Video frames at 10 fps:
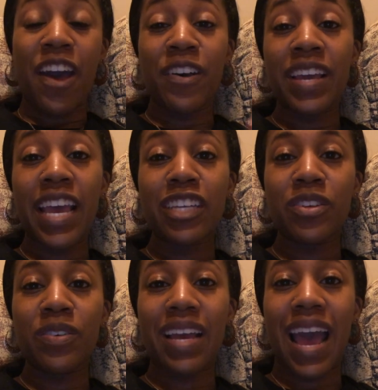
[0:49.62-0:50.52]
Okay,
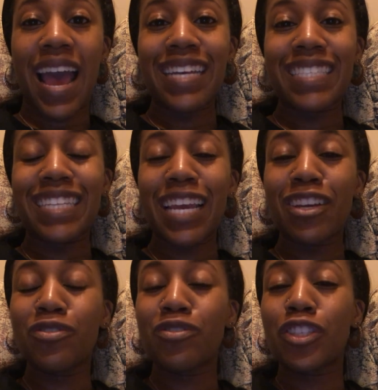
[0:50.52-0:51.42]
so guys,
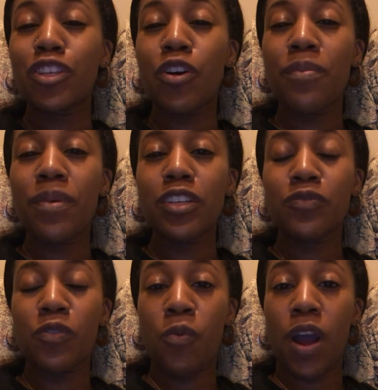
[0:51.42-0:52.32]
thank you so
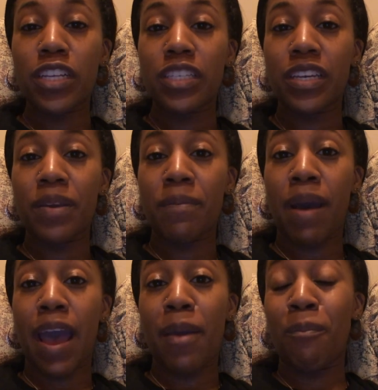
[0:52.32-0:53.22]
much for watching
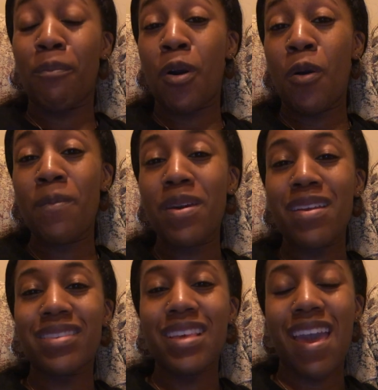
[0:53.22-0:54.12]
my
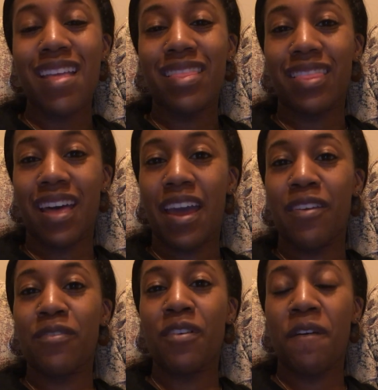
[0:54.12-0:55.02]
moment in
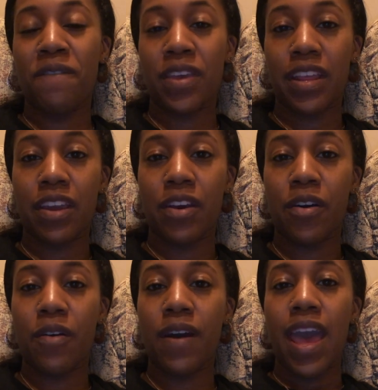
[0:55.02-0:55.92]
life
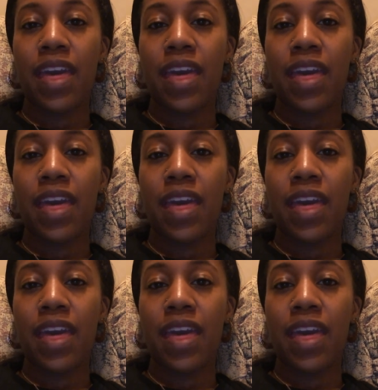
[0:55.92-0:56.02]
video.